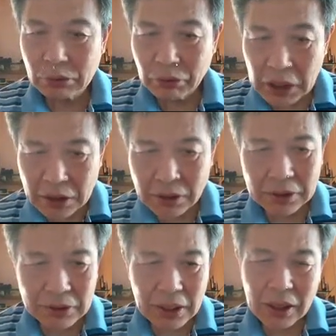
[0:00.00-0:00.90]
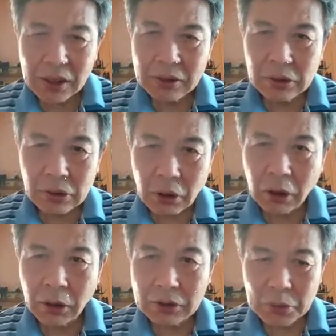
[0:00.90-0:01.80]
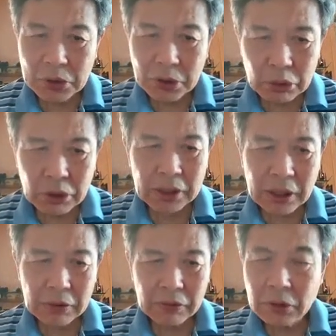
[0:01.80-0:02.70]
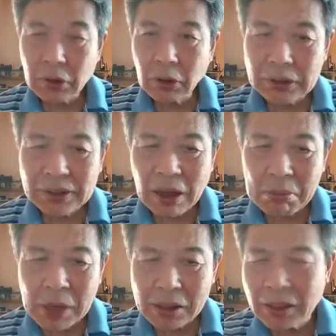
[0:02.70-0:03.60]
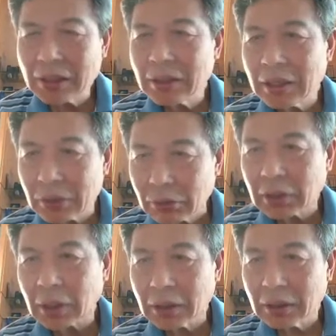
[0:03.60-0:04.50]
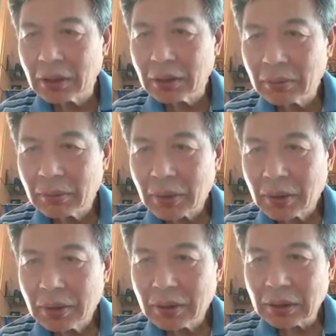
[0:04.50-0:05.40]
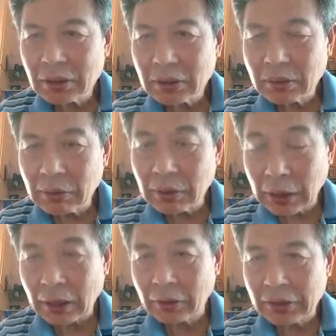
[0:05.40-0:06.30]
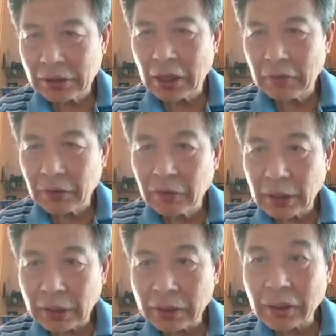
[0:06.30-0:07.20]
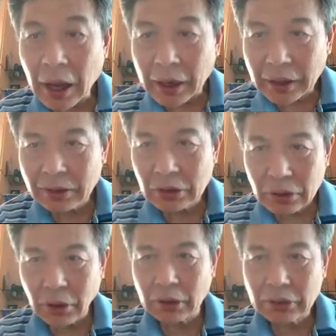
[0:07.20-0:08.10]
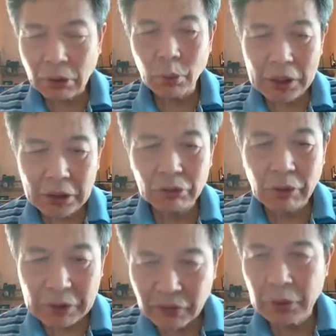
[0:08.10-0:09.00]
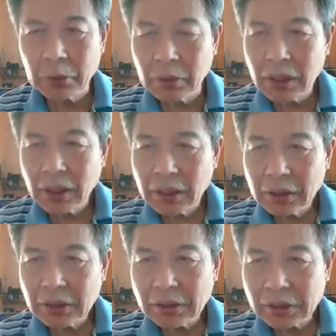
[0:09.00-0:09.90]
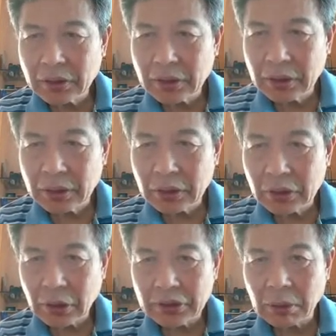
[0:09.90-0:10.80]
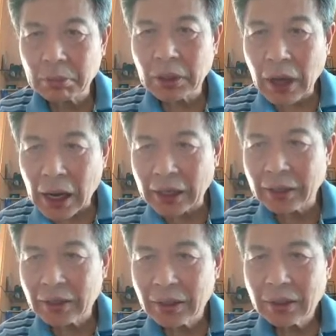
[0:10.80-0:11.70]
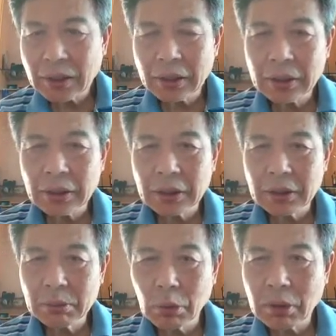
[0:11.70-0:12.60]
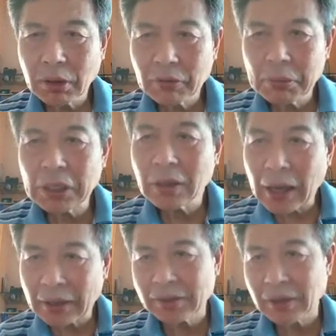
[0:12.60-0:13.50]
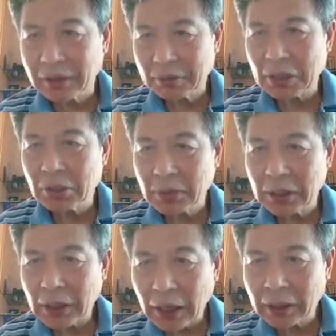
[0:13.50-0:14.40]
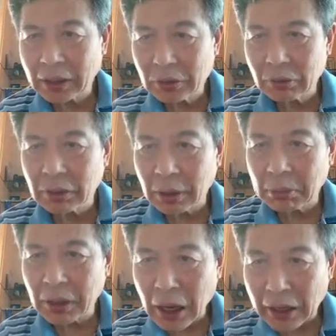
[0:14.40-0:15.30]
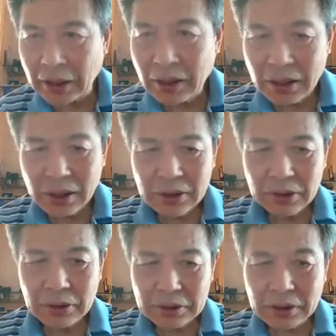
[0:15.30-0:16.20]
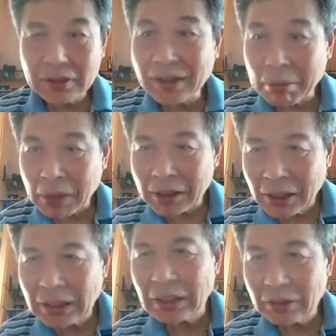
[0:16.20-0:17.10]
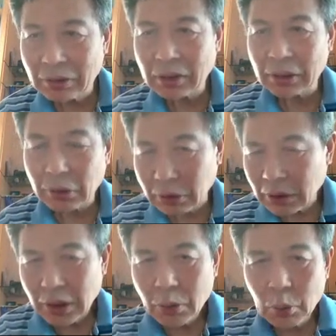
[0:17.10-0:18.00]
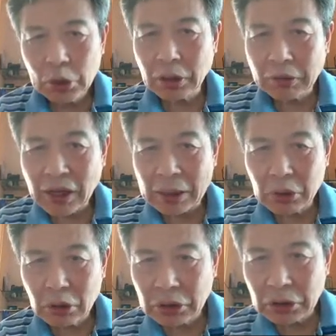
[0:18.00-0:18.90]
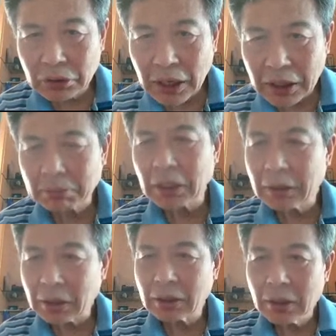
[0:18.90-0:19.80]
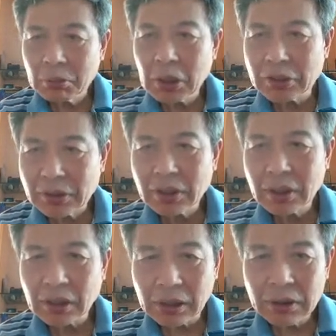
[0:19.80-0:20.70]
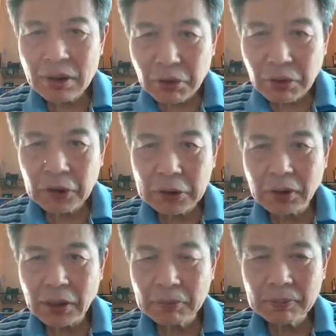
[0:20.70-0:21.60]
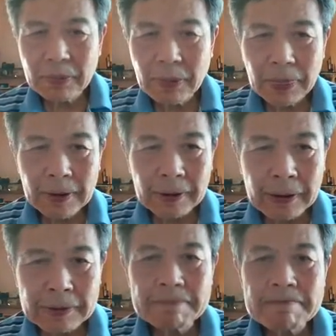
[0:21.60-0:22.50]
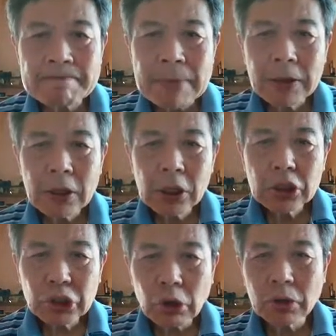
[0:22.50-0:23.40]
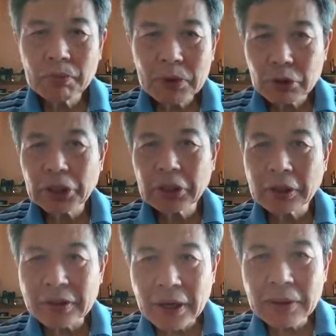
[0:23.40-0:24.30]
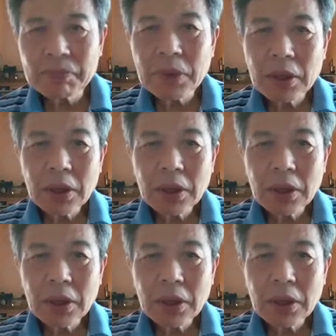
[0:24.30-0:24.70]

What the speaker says: to read this discourse which the Buddha gave. It's the Sammaditthi Sutta. In others, he gave an entire discourse on what is right view. This is the discourse number 9 in the book of Middle Langsing, Majjhima Nikaya Sutta number 9. So there's a Sammaditthi Sutta. So we don't have time to go into that, but please refer to that. Right? So 3 things, yeah?